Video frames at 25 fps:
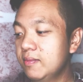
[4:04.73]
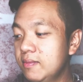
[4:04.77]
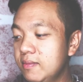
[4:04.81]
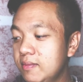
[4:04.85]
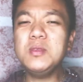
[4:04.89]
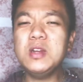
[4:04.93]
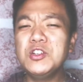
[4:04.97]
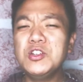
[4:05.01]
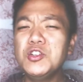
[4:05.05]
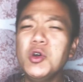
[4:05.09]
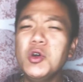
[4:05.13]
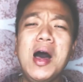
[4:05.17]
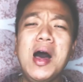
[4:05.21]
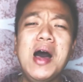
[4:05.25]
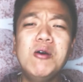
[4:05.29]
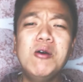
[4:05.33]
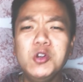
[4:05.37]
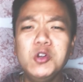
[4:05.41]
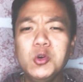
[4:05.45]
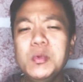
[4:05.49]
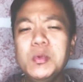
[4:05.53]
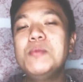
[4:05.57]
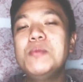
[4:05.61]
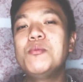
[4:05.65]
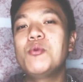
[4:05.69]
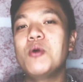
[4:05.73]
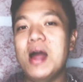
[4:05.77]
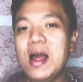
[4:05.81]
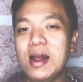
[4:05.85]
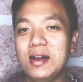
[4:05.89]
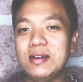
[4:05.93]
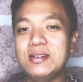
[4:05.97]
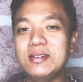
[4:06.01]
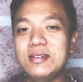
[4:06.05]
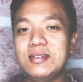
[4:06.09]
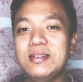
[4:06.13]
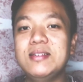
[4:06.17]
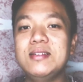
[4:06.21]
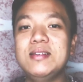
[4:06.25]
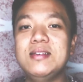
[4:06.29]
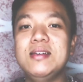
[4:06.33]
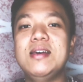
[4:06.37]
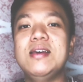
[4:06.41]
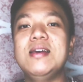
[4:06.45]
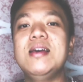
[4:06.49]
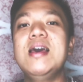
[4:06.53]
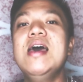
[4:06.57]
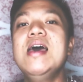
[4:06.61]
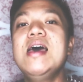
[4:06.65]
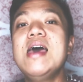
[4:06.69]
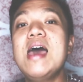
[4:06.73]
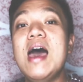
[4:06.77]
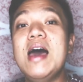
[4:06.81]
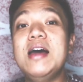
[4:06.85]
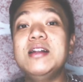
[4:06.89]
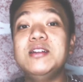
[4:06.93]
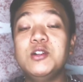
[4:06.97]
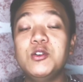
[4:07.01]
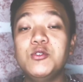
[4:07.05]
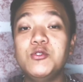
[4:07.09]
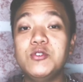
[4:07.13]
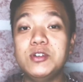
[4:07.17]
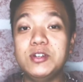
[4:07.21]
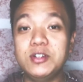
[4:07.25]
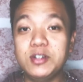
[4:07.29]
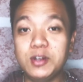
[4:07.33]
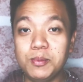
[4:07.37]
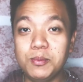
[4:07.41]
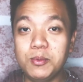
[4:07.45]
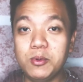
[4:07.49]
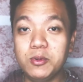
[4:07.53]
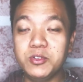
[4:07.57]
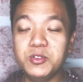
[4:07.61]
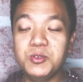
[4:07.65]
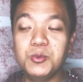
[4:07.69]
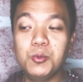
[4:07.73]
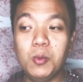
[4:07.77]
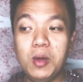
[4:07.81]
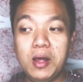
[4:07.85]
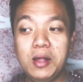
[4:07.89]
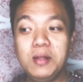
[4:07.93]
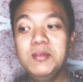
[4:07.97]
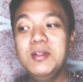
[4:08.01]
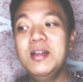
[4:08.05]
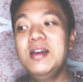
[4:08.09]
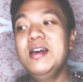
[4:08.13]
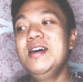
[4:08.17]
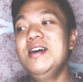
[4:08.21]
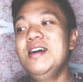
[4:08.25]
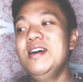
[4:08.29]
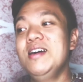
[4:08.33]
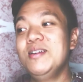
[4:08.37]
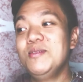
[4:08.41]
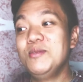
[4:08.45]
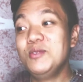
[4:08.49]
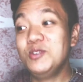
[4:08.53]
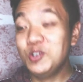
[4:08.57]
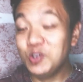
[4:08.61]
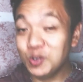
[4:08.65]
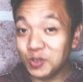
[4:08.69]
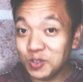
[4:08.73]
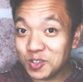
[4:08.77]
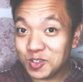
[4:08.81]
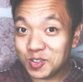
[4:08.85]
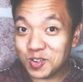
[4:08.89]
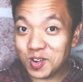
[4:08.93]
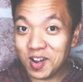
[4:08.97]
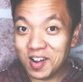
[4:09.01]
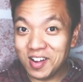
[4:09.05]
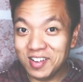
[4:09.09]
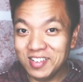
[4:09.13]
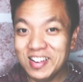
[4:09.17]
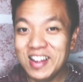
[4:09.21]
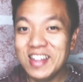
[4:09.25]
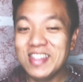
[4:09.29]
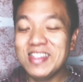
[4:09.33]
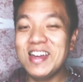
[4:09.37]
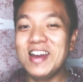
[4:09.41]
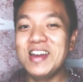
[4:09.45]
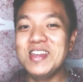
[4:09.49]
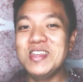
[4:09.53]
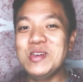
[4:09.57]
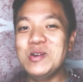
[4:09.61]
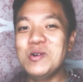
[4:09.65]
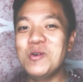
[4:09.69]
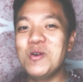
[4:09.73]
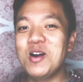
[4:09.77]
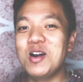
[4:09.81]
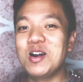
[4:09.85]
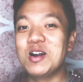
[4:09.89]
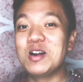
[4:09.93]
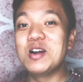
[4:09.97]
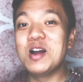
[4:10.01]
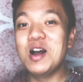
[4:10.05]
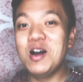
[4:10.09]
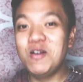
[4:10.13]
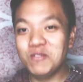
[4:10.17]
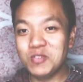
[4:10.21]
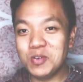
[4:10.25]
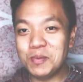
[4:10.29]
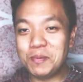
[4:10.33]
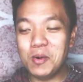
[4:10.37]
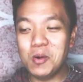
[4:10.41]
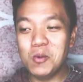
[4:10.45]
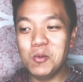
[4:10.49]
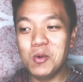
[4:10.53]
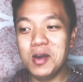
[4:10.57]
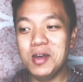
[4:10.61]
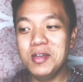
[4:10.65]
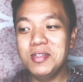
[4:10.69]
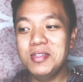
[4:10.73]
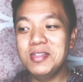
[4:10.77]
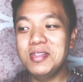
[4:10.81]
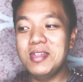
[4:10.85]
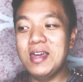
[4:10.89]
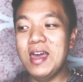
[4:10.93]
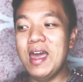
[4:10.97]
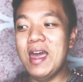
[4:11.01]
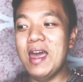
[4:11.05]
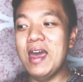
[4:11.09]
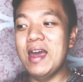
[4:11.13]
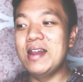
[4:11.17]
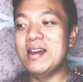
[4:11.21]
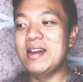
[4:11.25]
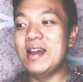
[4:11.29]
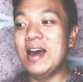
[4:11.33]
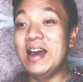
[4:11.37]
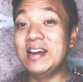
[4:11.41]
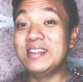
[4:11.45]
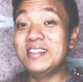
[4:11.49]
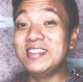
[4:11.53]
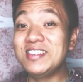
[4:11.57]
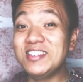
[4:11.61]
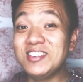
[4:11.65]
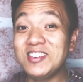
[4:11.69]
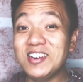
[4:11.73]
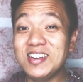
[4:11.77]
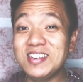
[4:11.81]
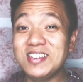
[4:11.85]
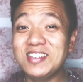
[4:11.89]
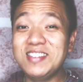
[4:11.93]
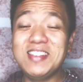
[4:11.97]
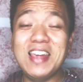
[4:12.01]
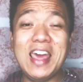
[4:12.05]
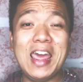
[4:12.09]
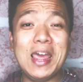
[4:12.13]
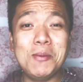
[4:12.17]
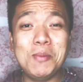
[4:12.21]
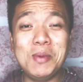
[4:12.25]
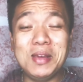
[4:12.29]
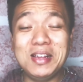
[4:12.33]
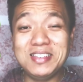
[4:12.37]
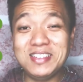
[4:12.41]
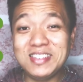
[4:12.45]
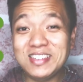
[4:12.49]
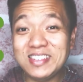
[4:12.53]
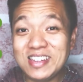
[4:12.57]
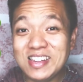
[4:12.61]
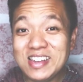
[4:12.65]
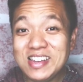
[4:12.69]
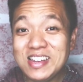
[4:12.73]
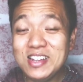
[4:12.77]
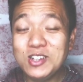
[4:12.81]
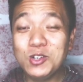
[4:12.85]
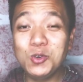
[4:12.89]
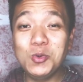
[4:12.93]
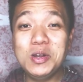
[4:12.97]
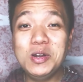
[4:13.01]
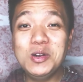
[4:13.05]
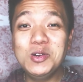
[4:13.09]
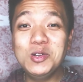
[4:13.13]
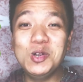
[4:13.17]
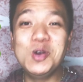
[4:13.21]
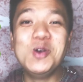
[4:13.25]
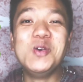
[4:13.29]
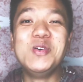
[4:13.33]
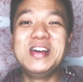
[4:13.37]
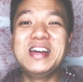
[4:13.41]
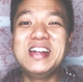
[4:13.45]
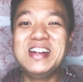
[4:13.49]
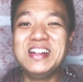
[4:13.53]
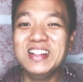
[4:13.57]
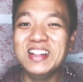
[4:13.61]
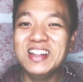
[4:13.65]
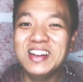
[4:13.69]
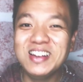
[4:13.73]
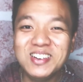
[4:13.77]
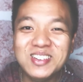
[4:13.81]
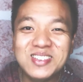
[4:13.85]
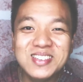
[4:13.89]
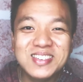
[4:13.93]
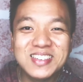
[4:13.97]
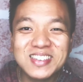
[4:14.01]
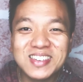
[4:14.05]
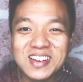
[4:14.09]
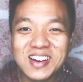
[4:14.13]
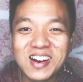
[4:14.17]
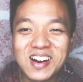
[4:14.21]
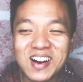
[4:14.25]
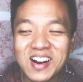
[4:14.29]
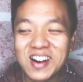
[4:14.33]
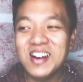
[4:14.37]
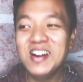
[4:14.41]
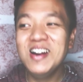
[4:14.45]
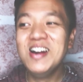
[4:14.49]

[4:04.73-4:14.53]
So how do we practice singing at different tempos? Well, choose a song that you are comfortable with, and I suggest ABC, Twinkle Twinkle Little Star,